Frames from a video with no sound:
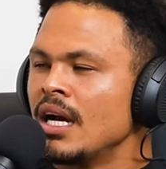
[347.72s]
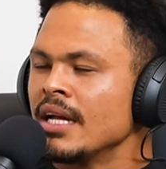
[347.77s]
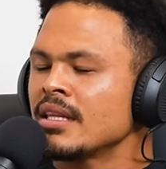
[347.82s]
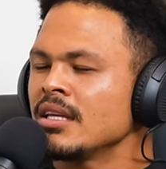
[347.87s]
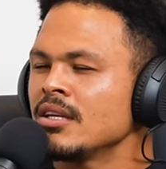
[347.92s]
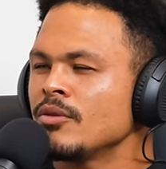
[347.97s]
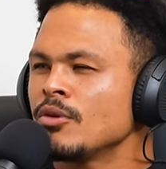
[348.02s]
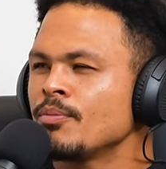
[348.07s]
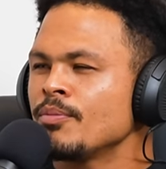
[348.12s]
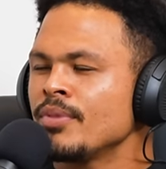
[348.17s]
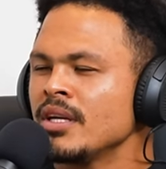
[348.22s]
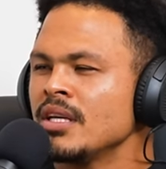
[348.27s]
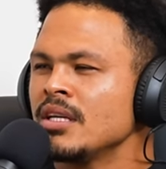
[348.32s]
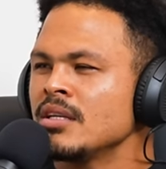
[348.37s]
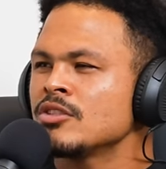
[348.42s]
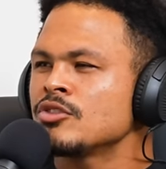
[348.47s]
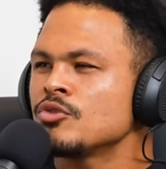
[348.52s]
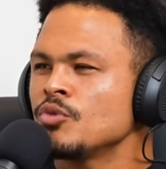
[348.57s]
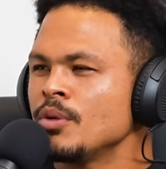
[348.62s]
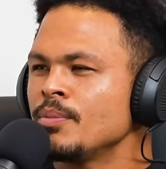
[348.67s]
I think he will
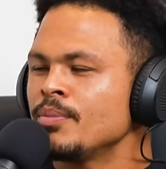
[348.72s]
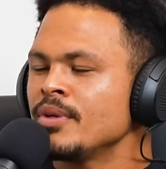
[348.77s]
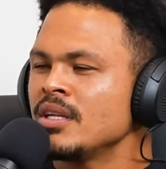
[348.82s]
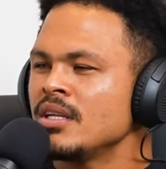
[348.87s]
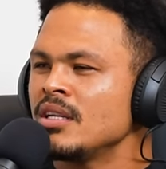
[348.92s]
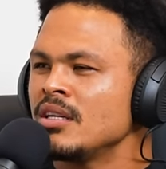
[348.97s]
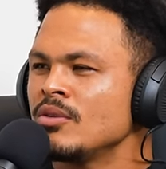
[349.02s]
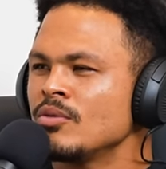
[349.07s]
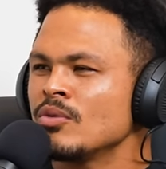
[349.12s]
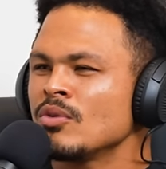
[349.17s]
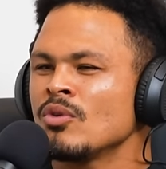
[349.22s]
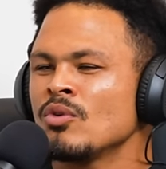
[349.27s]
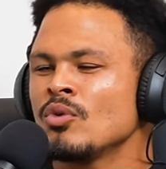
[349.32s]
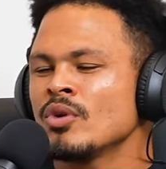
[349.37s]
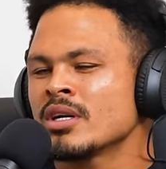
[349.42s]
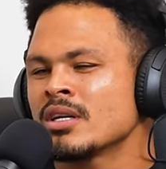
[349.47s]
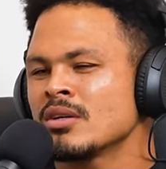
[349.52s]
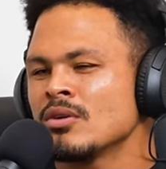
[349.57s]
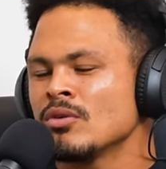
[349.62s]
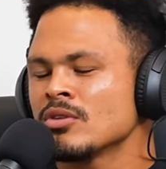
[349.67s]
play sweeper and then he will
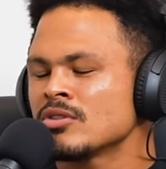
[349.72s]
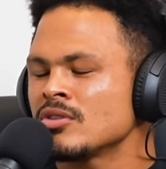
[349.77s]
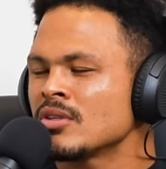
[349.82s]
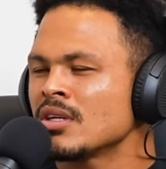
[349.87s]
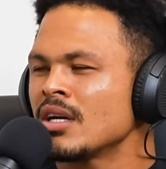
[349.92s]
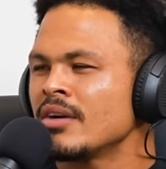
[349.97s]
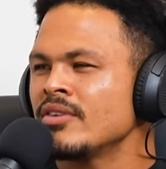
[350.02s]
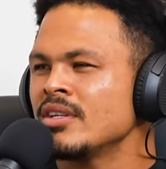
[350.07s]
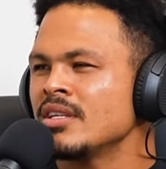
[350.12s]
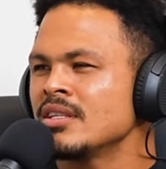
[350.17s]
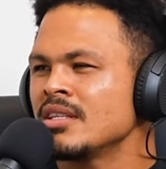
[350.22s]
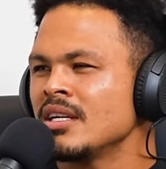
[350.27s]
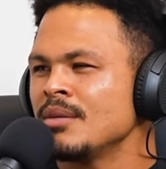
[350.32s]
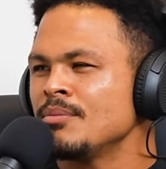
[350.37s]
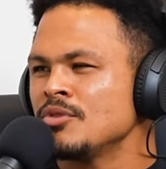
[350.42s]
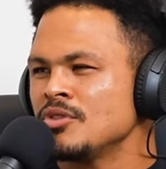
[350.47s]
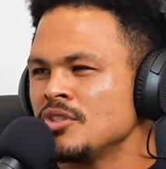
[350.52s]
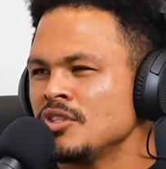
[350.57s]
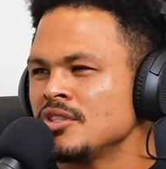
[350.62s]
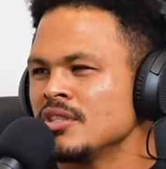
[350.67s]
also cover the ten
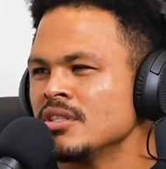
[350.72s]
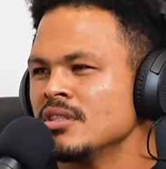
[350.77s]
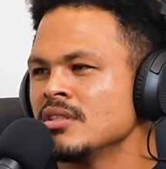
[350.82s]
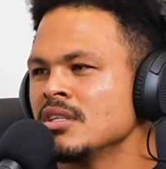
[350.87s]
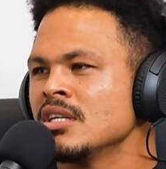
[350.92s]
position.